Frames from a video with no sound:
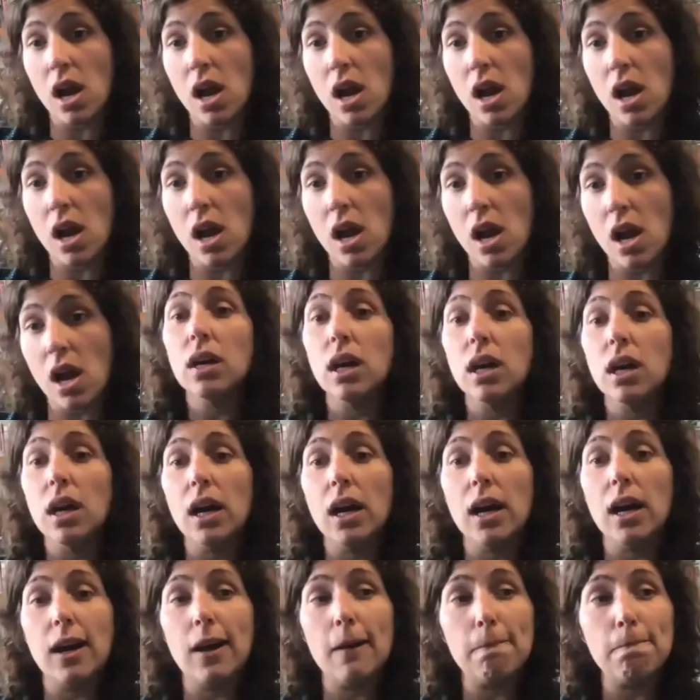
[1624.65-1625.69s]

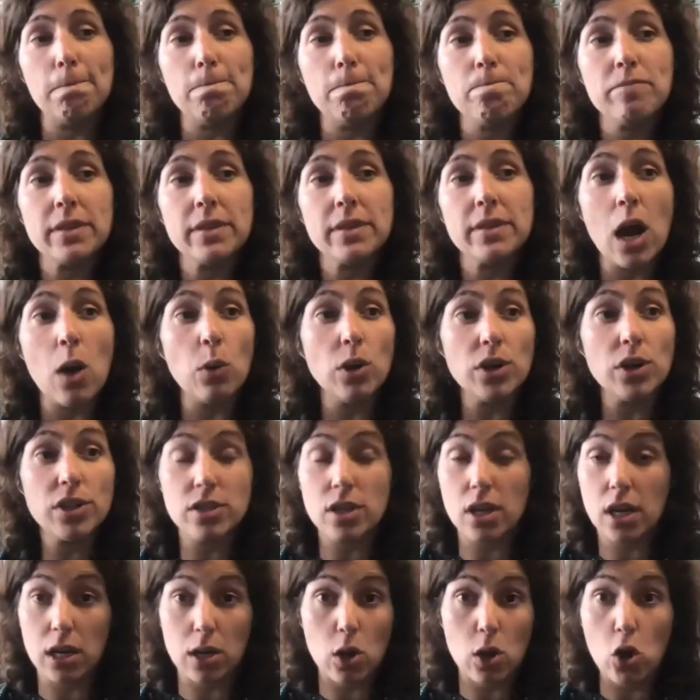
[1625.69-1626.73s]
Um, now we're stuck at
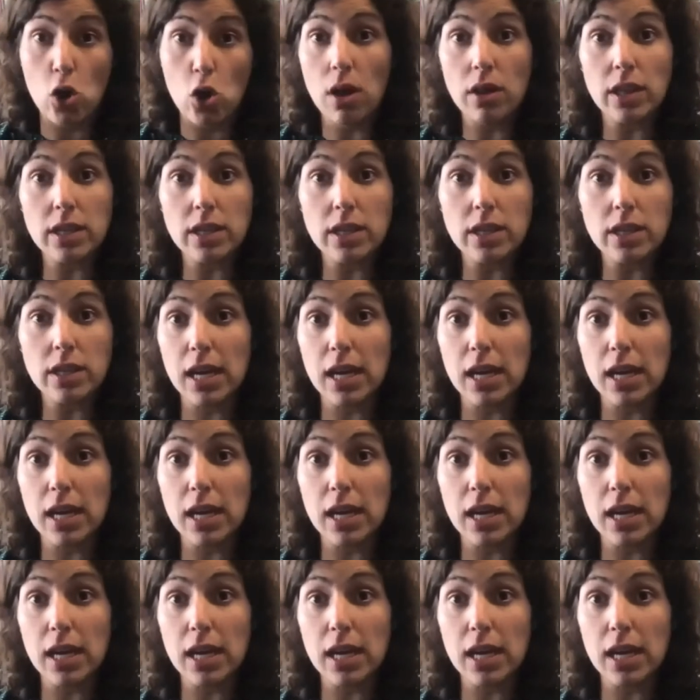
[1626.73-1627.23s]
home all the time,